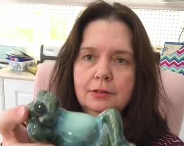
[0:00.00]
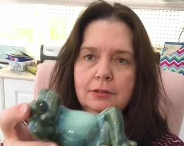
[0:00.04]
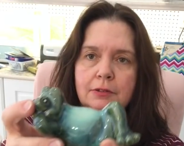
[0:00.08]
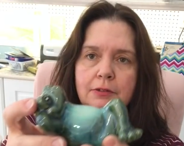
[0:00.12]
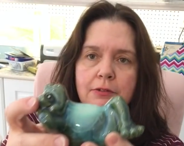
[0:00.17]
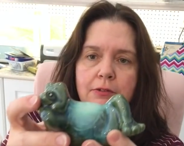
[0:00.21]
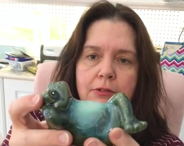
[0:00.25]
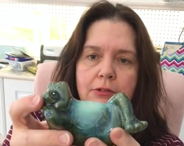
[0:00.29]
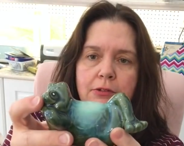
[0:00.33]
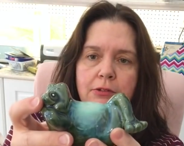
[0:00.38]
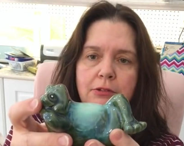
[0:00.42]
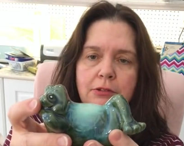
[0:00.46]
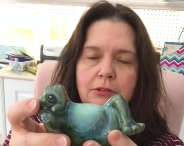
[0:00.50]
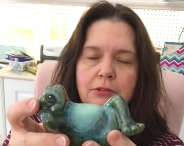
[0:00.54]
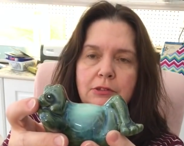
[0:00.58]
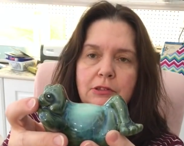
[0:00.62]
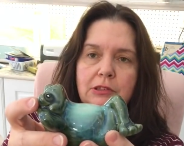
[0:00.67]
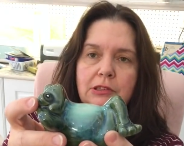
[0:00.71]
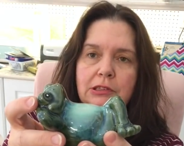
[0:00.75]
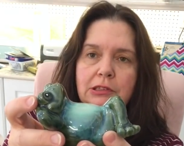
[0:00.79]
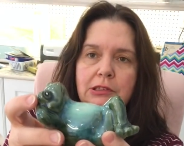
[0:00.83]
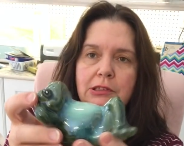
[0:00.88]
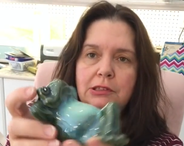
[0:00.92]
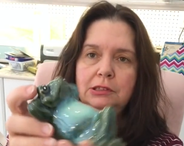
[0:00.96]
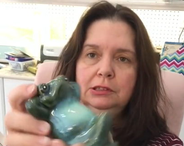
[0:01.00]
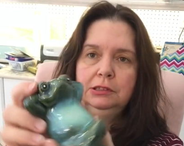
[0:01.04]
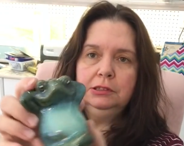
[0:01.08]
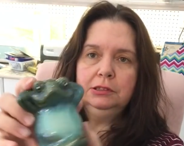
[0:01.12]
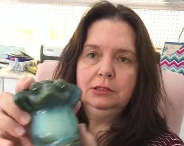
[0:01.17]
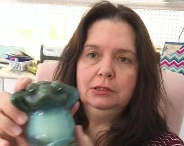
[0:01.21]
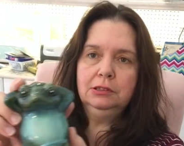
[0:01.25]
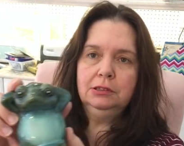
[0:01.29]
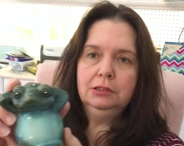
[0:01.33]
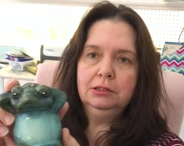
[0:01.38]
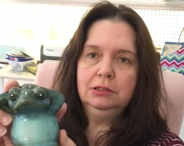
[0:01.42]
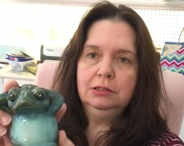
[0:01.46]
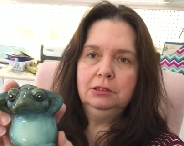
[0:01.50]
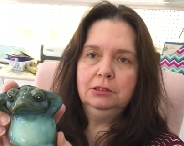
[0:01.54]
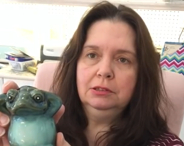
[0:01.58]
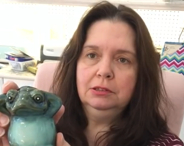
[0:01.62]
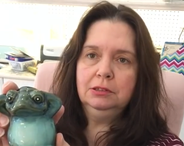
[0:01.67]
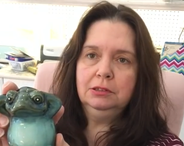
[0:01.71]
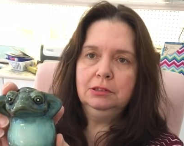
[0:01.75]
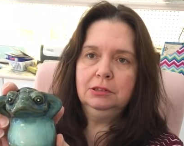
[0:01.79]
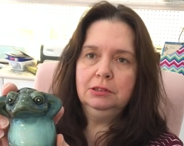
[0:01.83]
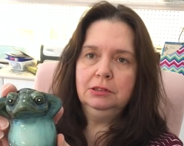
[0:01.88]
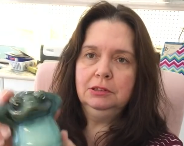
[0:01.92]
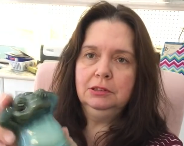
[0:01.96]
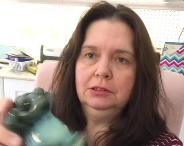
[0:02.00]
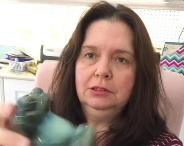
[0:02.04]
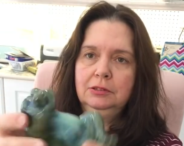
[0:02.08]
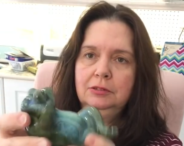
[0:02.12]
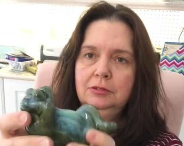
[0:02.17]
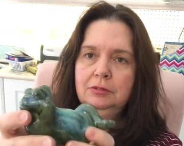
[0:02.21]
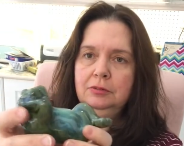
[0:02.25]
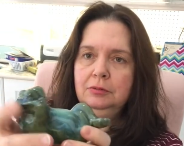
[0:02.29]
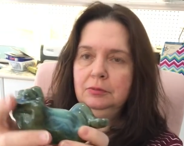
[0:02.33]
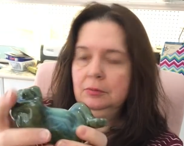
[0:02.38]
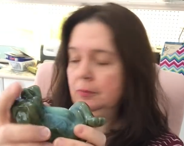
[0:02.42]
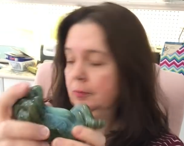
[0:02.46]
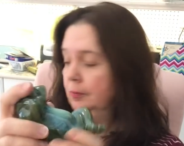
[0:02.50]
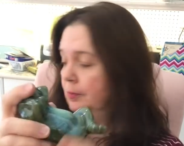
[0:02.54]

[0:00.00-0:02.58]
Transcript: No one is speaking in this clip.